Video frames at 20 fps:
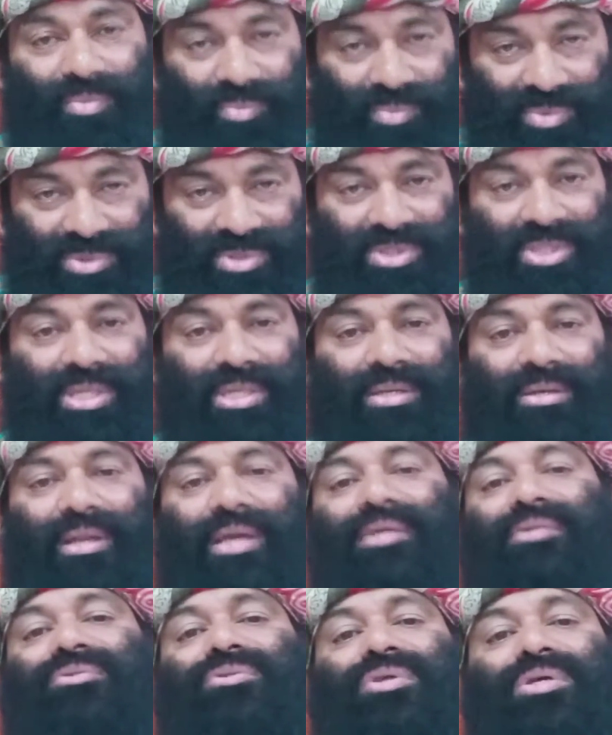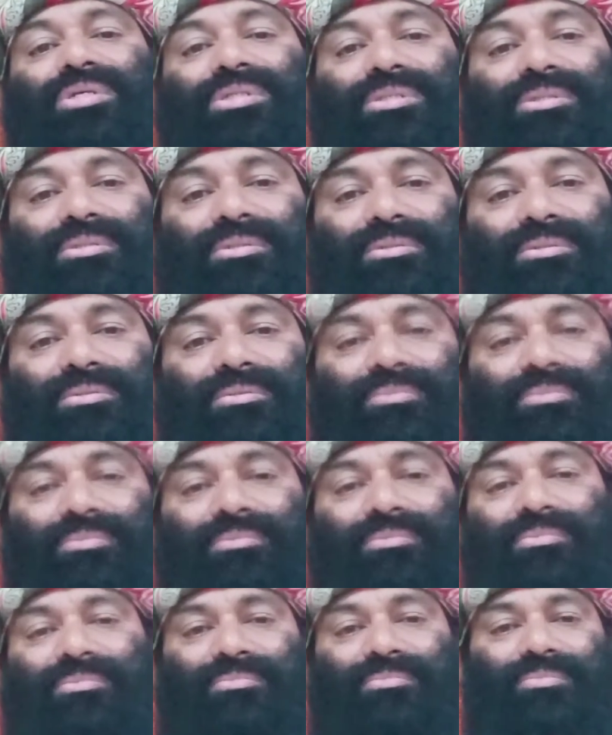sit like this,
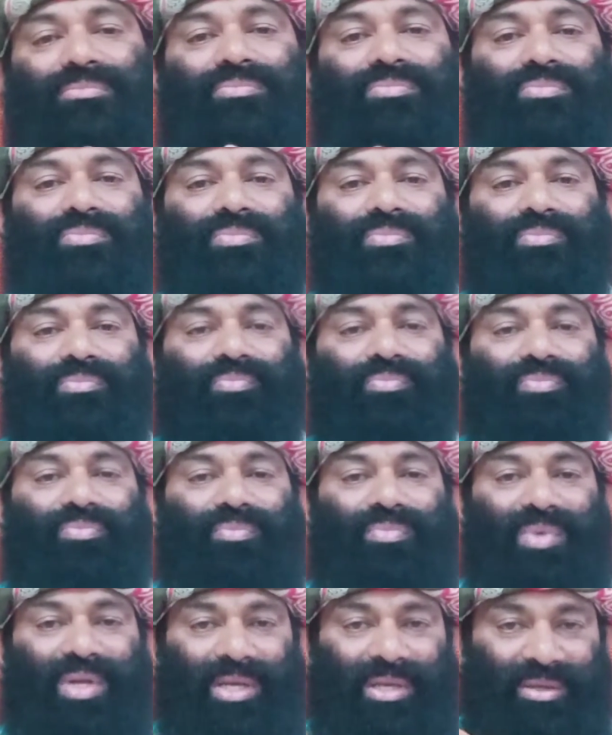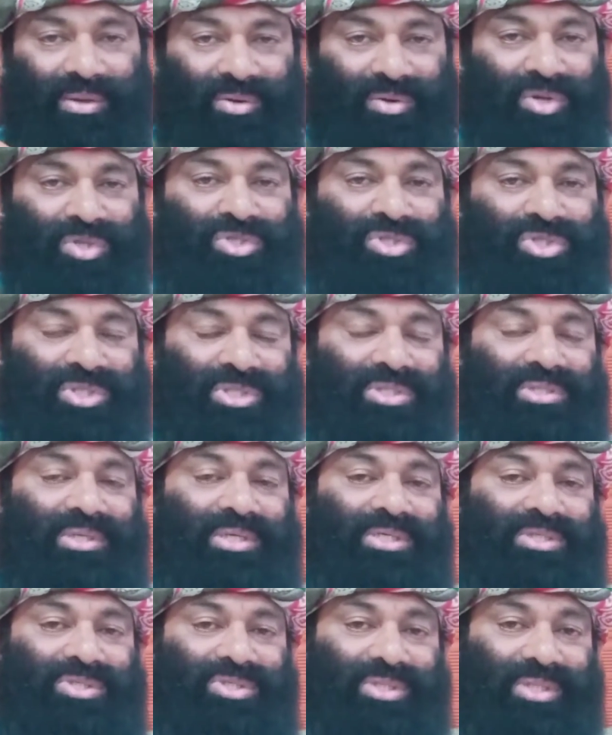like a religious
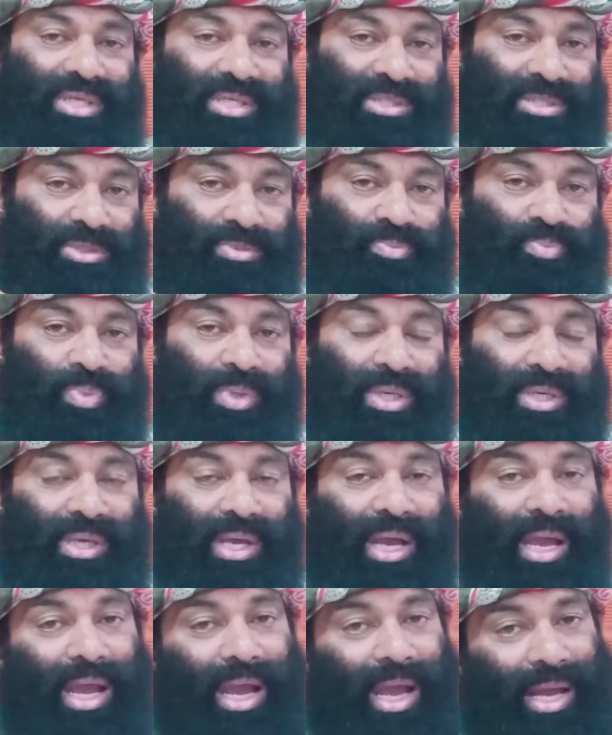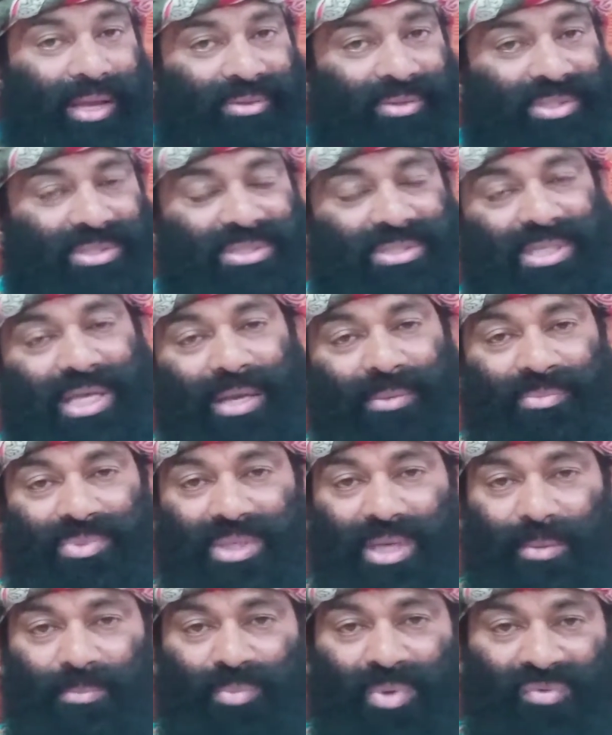leader, and speak. At the same
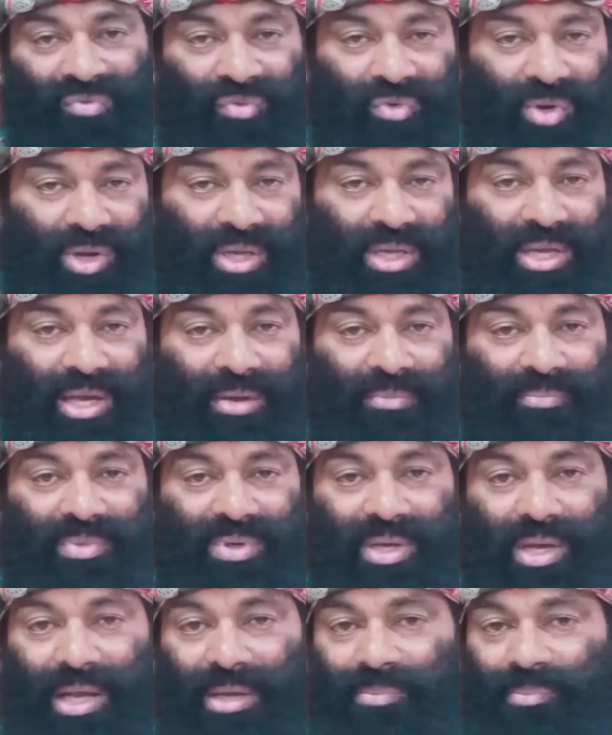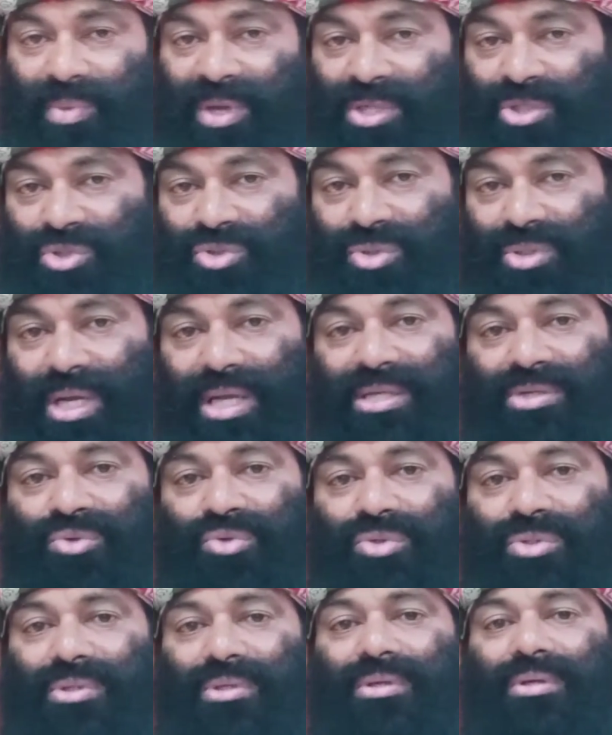time, before I come here, I make sure I
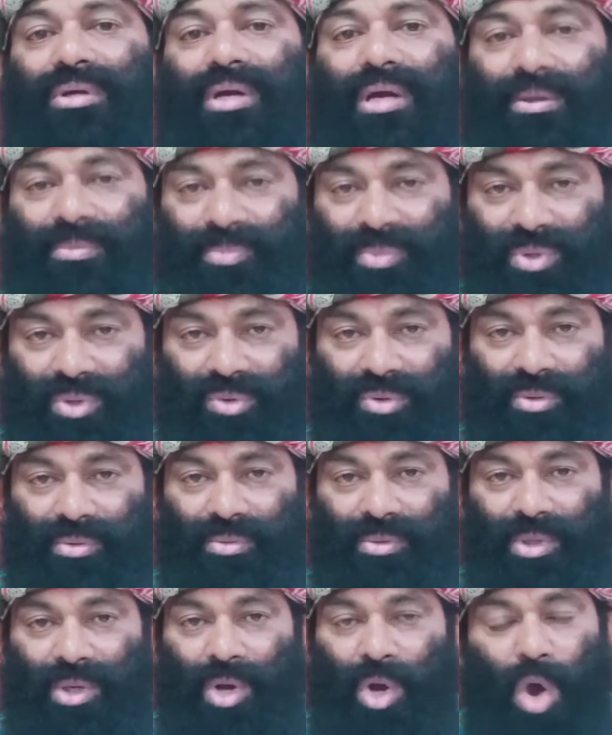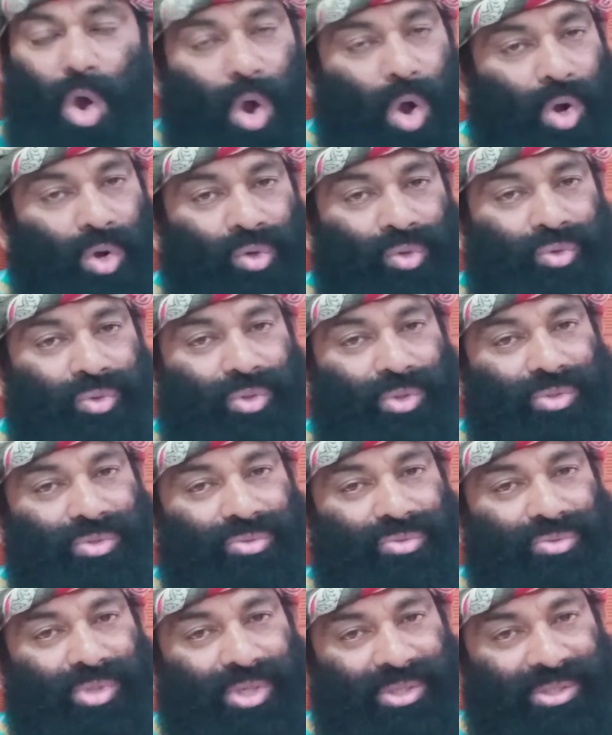do the karma yoga. Although
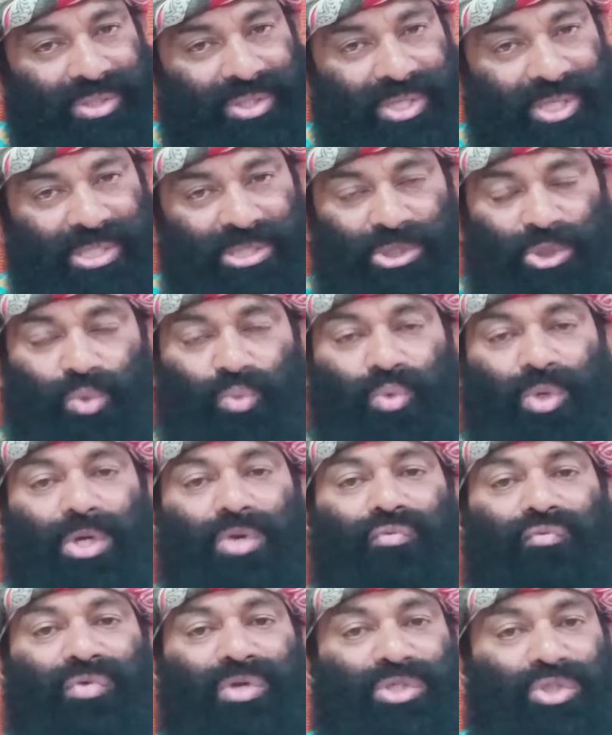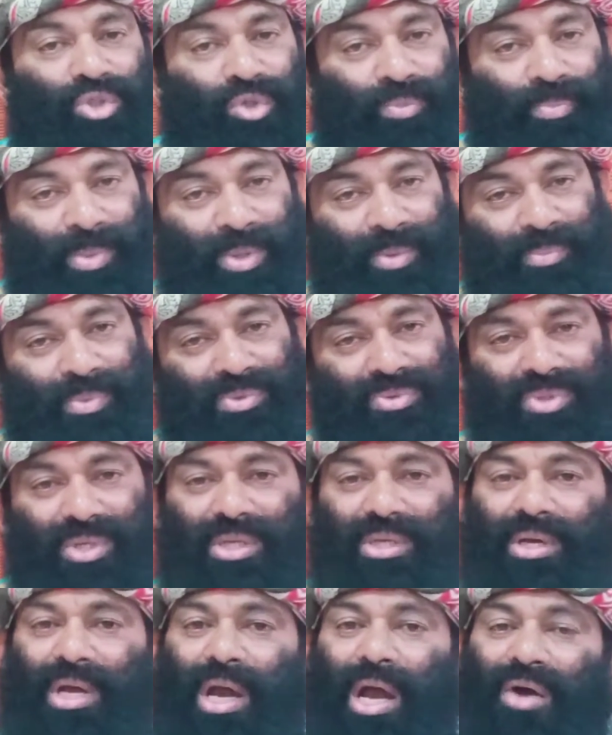the test work which you people
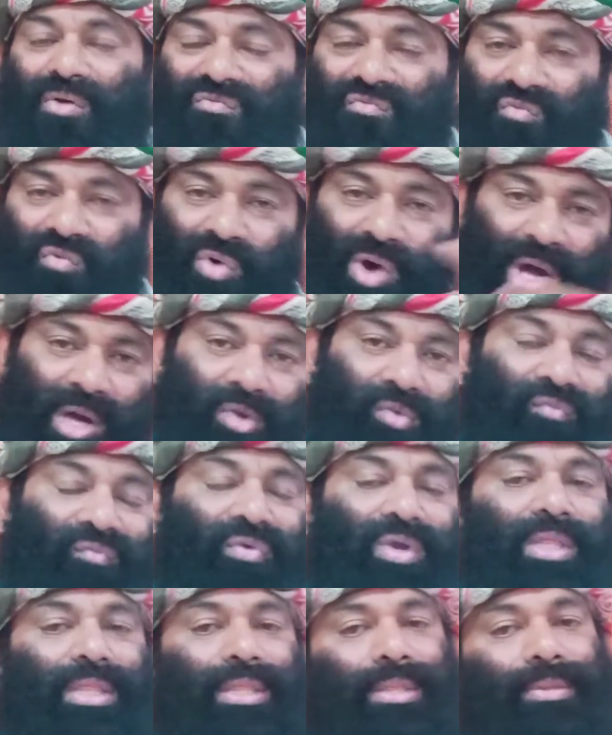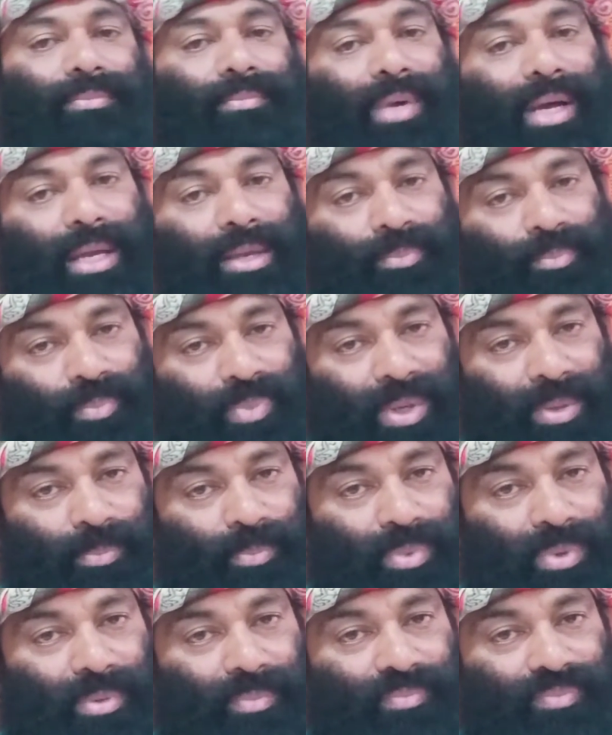think, work with my
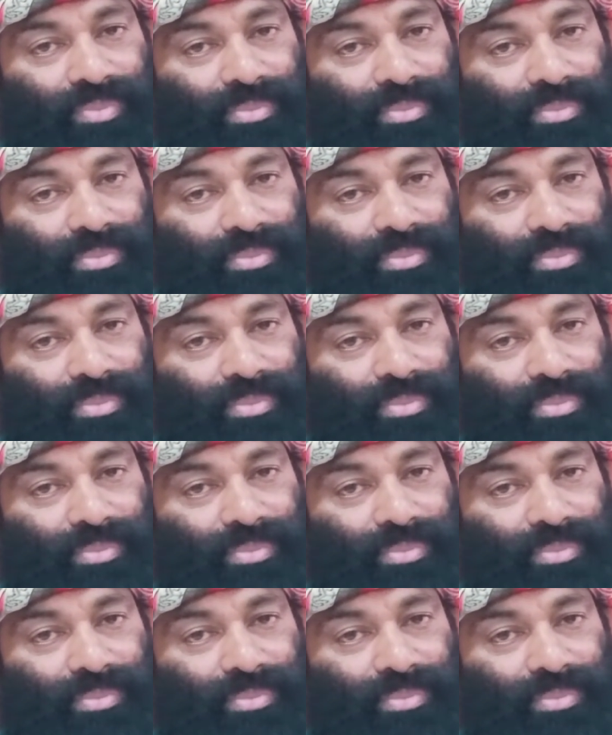people